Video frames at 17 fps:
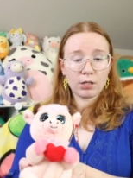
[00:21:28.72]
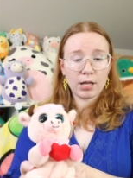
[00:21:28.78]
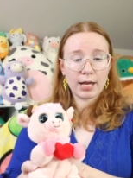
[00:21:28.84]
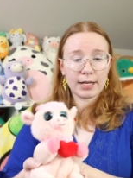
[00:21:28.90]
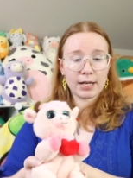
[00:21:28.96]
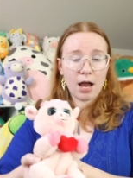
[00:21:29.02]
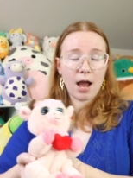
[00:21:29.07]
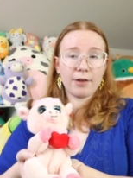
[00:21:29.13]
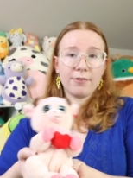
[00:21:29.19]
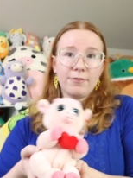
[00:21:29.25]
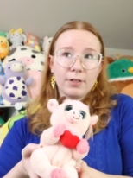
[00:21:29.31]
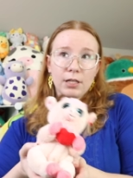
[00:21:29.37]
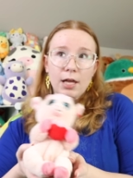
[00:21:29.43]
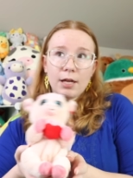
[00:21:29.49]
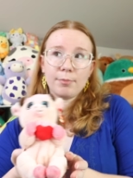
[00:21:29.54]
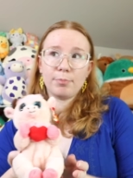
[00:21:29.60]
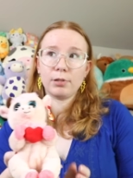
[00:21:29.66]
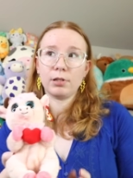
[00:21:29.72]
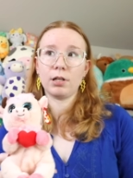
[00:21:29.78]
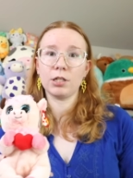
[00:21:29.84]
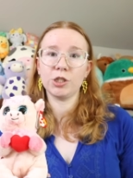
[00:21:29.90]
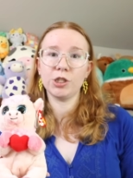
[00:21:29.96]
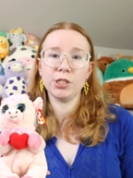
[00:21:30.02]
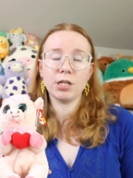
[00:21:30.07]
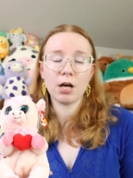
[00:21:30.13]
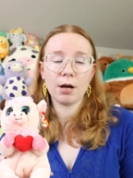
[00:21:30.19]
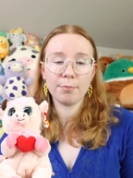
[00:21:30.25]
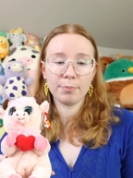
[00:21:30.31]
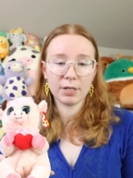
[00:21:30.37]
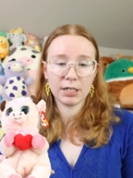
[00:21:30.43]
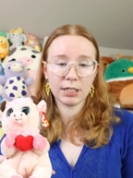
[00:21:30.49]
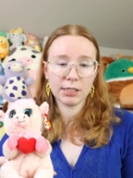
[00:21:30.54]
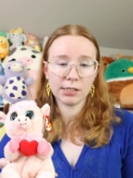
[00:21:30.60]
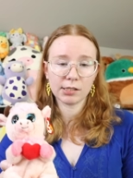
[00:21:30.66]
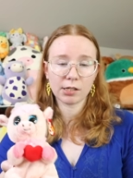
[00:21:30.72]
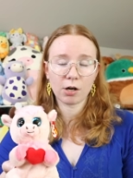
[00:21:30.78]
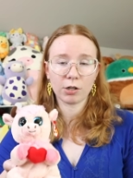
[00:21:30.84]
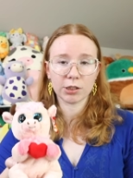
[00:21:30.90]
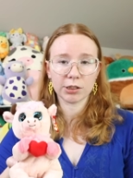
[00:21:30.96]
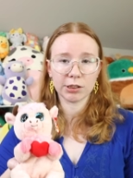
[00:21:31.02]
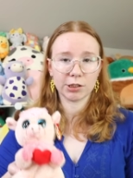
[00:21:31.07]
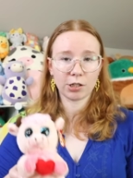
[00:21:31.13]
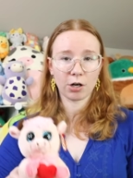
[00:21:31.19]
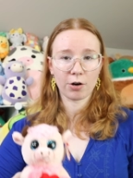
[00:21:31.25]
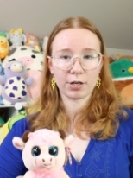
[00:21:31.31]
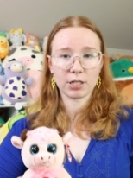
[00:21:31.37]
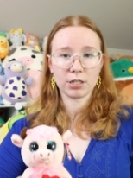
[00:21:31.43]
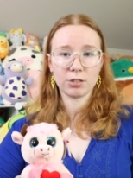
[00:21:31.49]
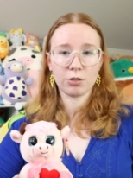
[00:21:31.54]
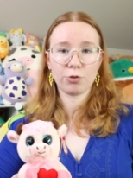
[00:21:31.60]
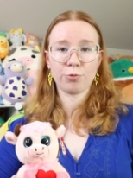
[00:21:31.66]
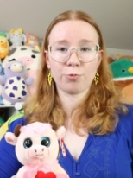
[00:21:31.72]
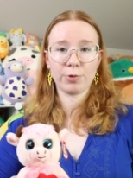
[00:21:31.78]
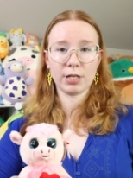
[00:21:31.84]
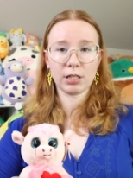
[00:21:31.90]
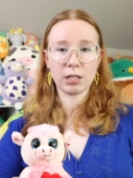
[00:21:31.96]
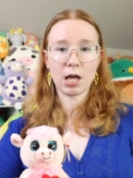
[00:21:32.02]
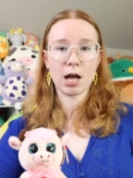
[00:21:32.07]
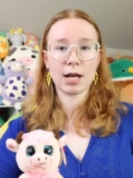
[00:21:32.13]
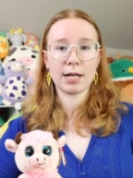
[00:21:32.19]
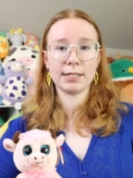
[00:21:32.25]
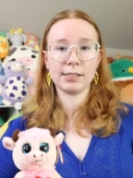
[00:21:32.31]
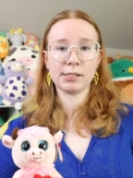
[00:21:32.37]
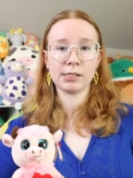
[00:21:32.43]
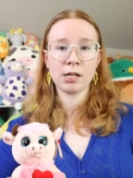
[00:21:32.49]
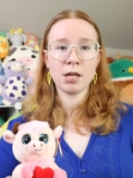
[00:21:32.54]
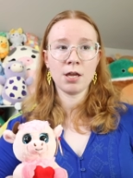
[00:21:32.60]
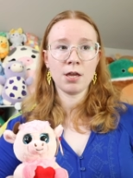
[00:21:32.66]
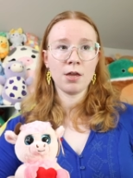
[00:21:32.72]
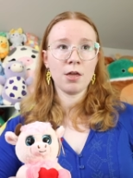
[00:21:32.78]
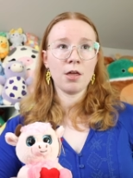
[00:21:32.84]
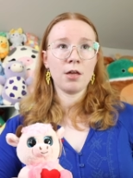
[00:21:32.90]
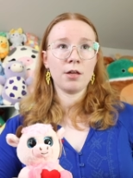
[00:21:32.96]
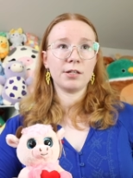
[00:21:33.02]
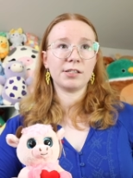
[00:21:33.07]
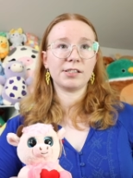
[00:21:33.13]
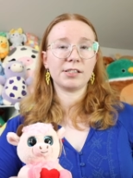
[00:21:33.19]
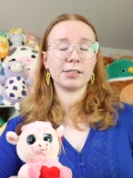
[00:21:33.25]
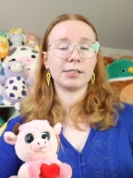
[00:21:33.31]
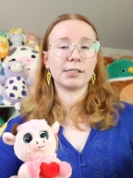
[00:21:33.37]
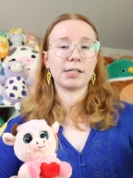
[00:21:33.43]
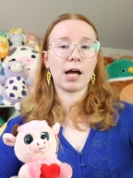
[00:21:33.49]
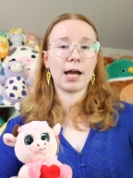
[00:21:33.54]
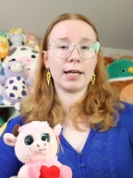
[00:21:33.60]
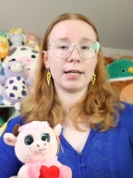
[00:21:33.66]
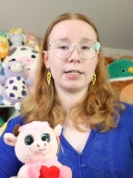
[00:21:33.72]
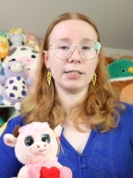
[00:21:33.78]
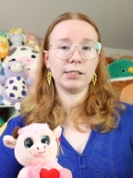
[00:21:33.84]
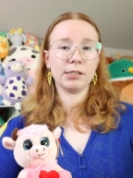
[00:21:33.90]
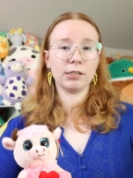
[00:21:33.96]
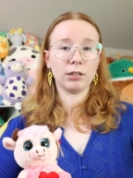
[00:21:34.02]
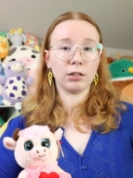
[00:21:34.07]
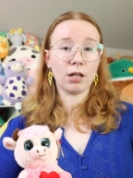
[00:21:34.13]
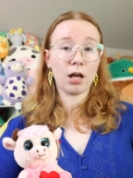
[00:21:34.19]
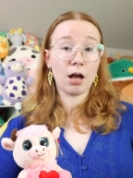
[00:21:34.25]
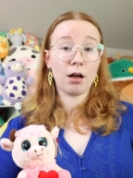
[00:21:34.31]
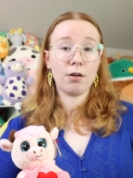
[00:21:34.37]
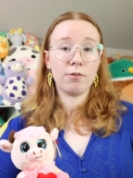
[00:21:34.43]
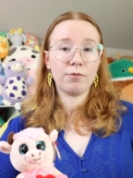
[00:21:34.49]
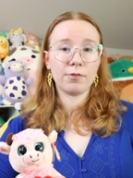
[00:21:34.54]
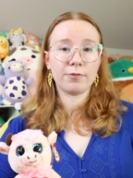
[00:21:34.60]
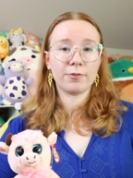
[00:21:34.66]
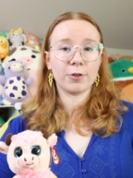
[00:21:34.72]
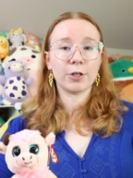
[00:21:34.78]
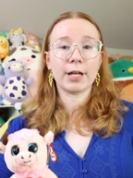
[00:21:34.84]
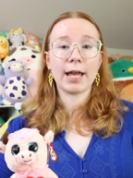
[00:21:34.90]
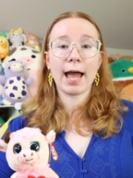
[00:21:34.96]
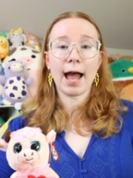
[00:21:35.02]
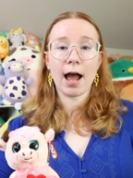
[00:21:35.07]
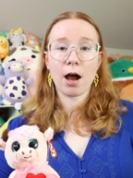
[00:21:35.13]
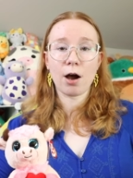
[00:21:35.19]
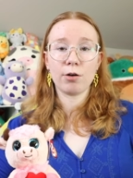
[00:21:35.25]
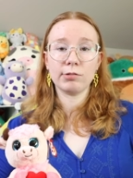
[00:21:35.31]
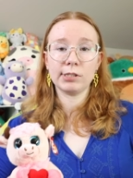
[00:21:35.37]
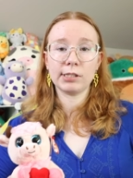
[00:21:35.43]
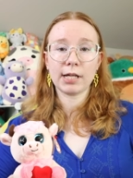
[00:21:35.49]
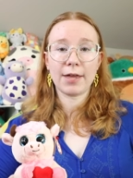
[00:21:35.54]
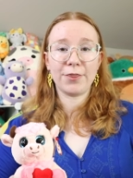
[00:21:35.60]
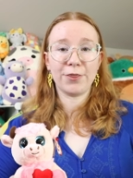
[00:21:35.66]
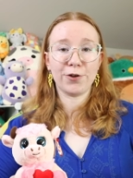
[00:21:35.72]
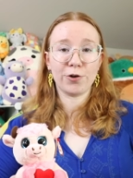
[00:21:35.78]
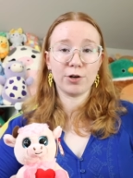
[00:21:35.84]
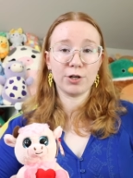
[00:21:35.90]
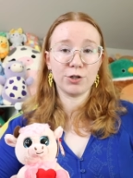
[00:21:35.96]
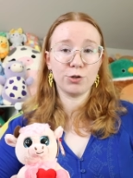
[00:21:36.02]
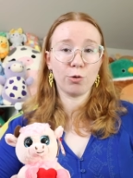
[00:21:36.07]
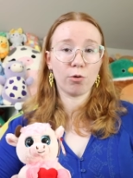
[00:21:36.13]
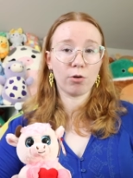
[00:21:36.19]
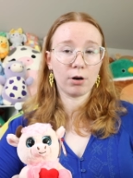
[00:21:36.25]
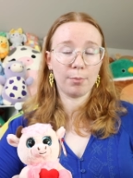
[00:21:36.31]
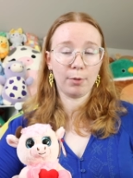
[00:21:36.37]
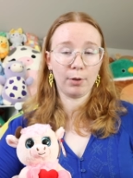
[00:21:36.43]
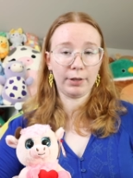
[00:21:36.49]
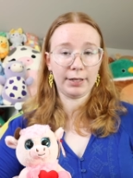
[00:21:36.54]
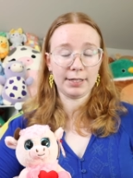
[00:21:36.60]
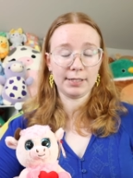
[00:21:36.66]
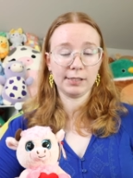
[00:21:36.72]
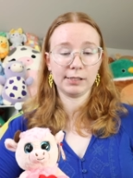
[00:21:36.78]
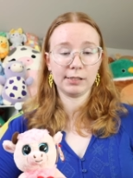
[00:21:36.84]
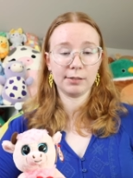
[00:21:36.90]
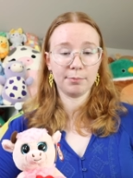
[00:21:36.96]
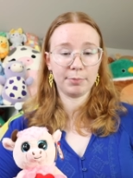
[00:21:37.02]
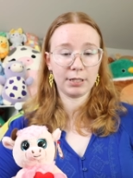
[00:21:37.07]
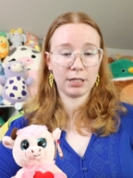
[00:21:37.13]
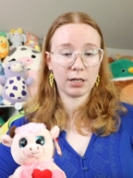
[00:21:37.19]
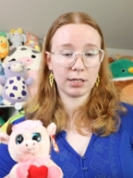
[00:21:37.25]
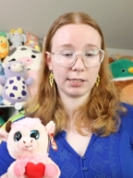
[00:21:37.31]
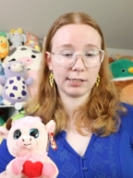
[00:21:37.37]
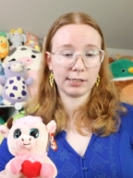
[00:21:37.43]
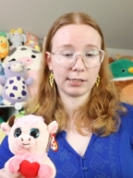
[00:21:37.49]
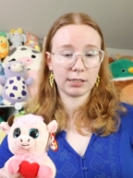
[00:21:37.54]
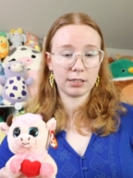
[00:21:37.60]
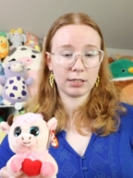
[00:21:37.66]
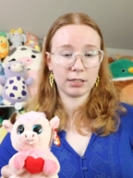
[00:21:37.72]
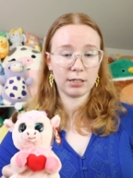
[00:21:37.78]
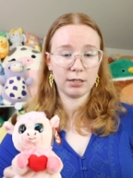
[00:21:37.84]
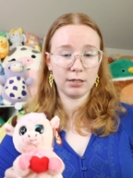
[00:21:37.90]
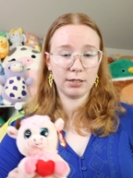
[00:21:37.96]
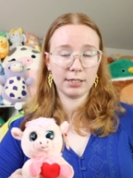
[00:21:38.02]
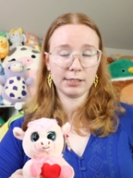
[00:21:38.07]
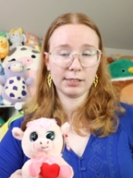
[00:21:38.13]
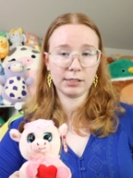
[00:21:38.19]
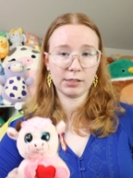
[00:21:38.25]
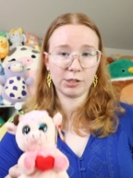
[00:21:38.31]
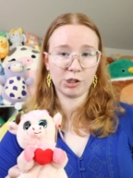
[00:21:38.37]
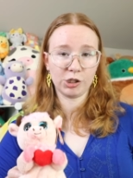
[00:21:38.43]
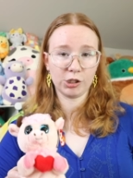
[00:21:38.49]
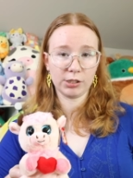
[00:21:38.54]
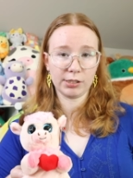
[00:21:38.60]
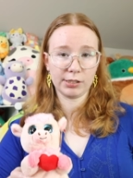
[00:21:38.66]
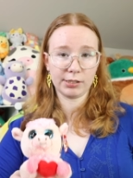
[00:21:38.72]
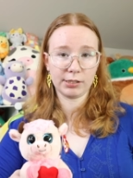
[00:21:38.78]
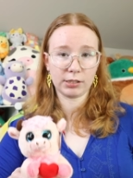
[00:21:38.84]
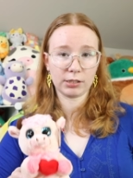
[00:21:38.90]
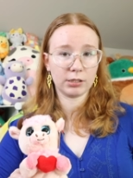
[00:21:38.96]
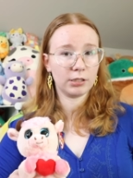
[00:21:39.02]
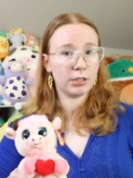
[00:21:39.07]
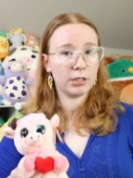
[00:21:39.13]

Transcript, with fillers: like, I feel like plushie companies are starting to realize society's love for cows and their adorableness, because this is just,